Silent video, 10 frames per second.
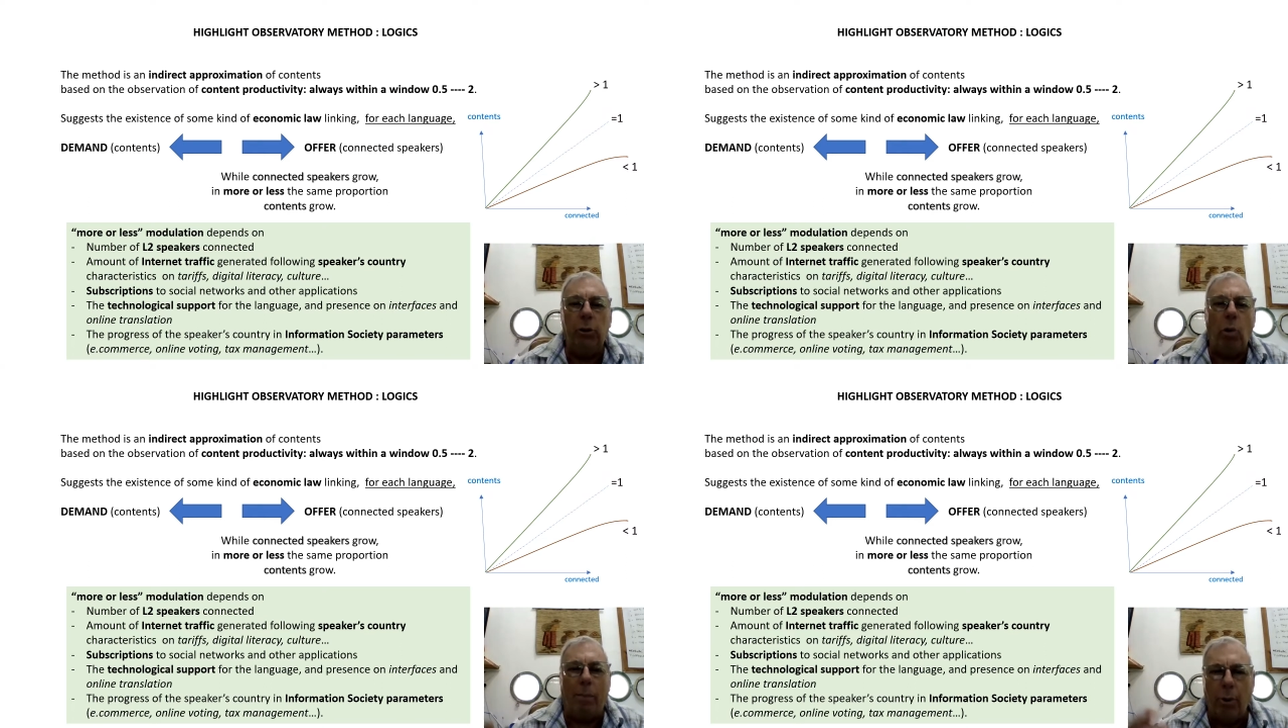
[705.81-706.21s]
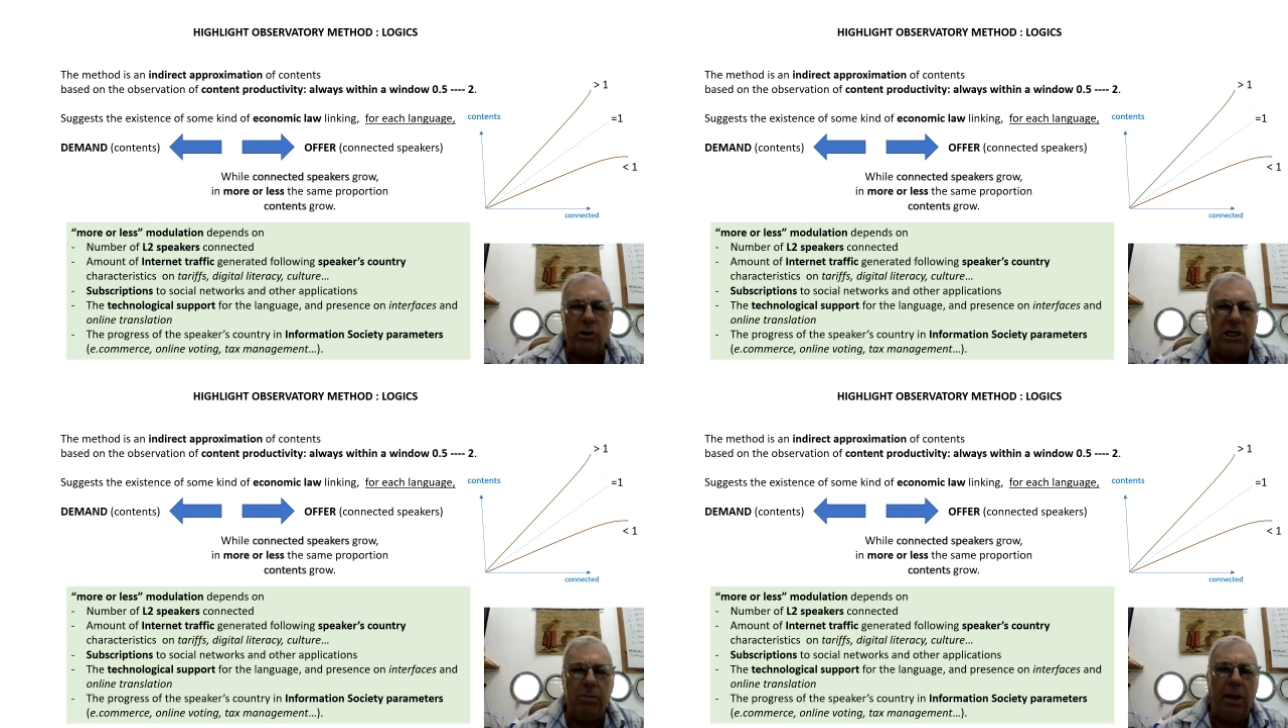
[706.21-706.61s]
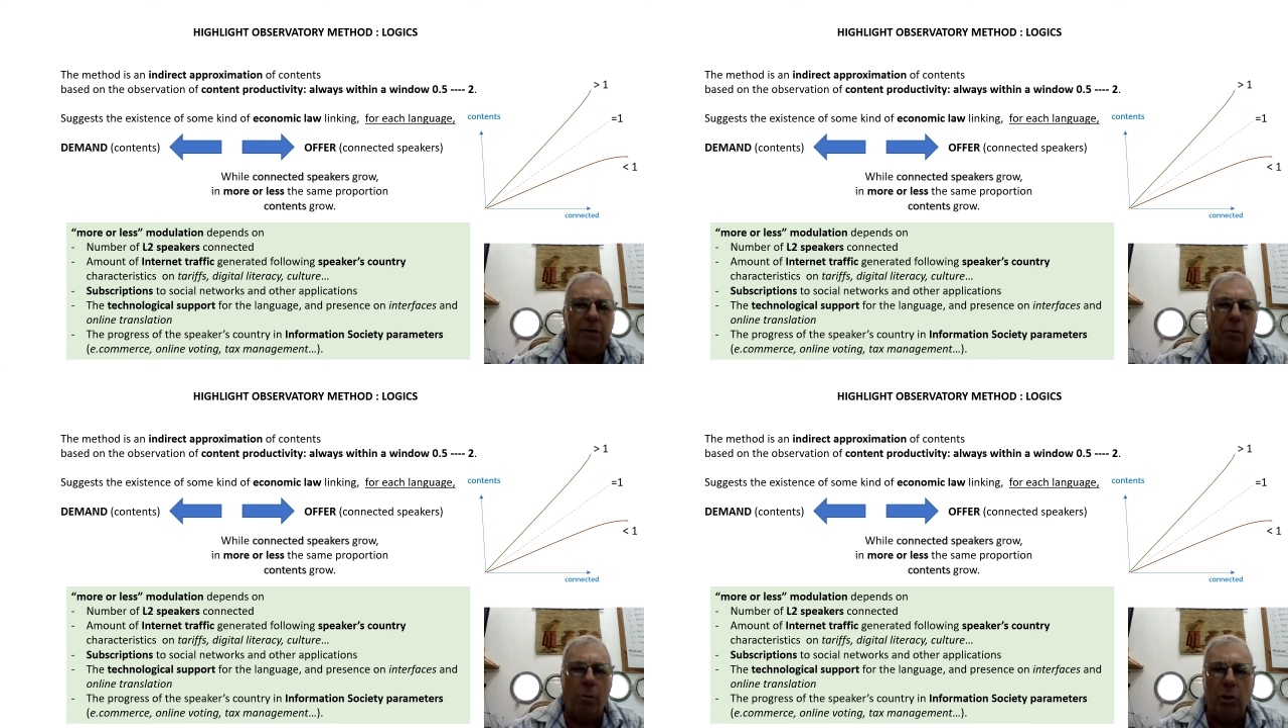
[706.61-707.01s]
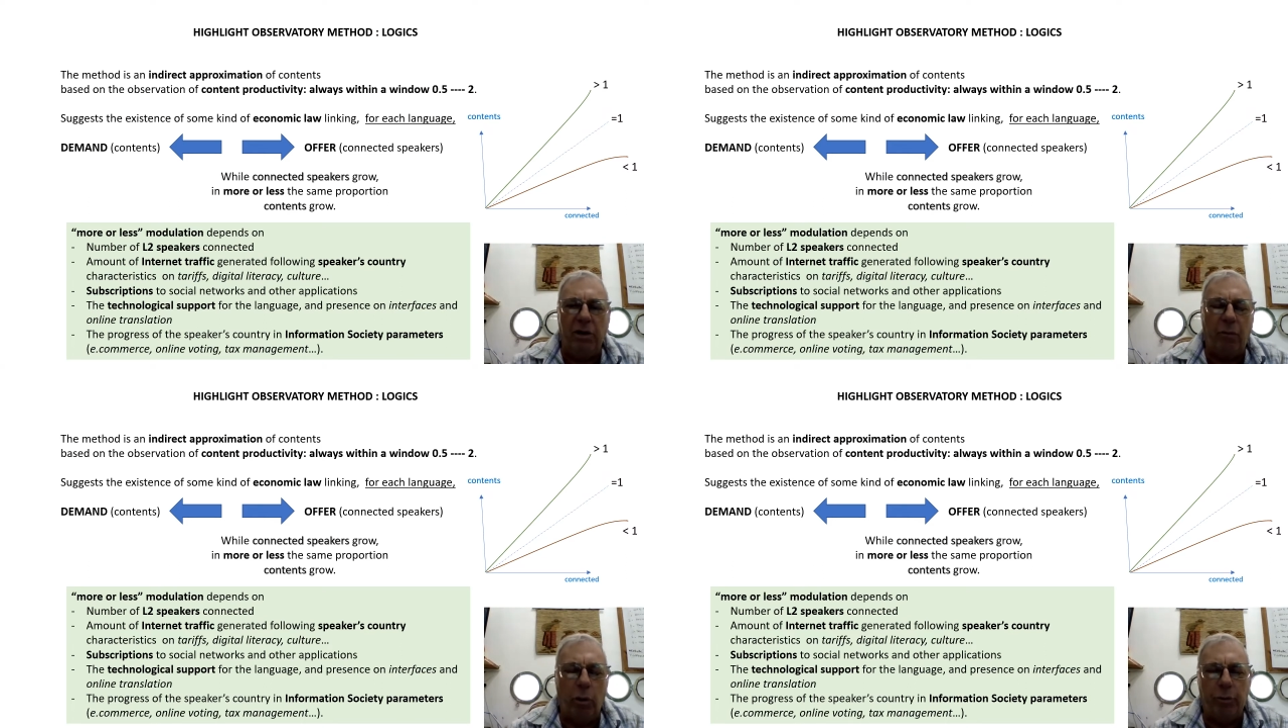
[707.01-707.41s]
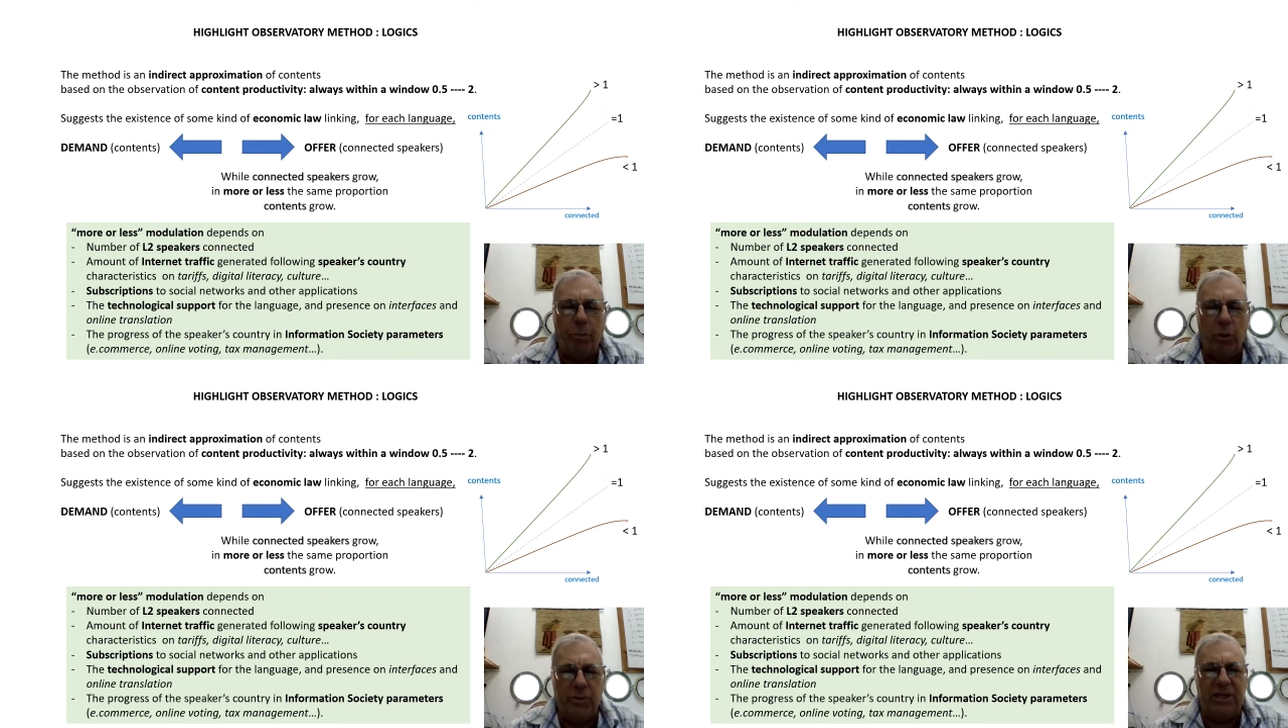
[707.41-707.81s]
to approximate from a different
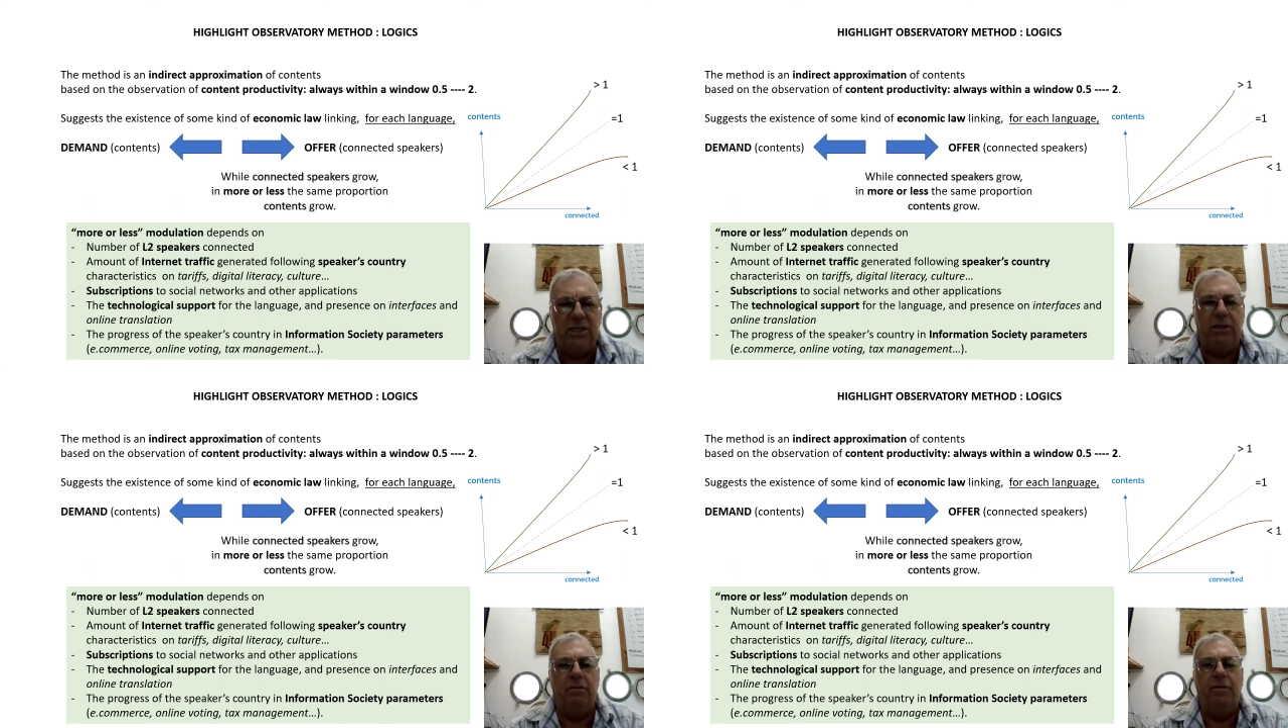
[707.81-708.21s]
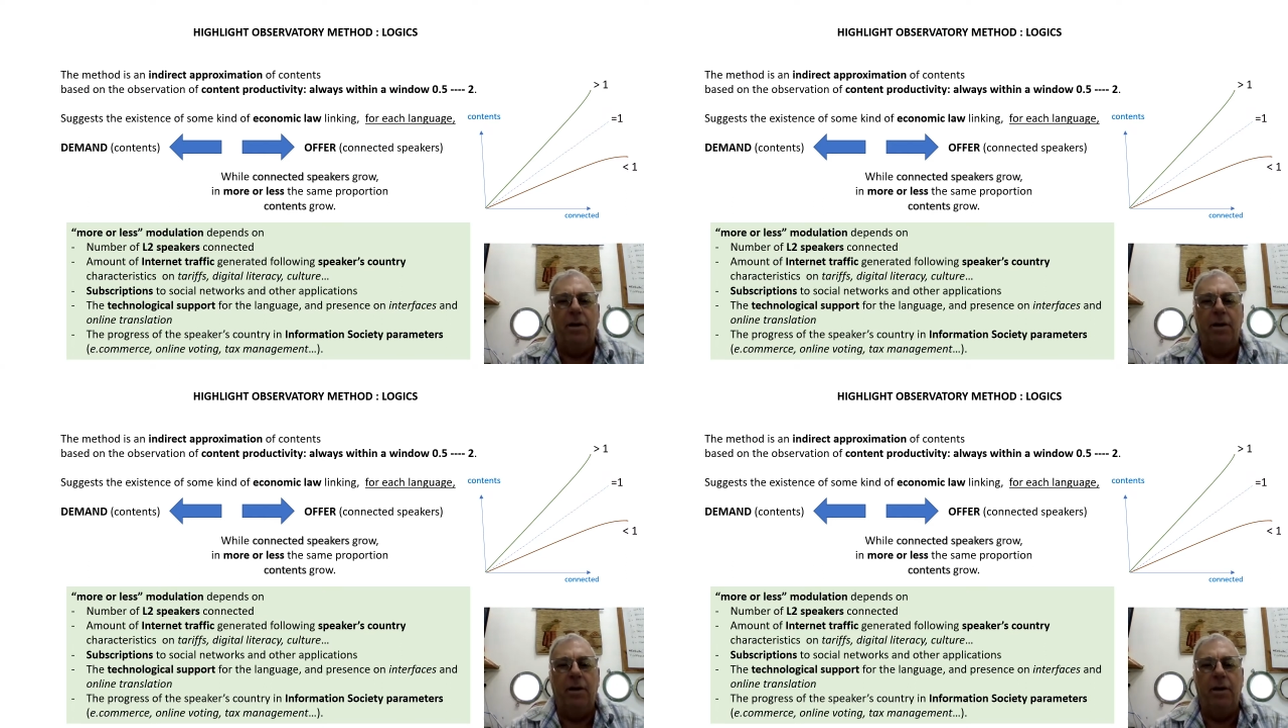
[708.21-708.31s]
perspective.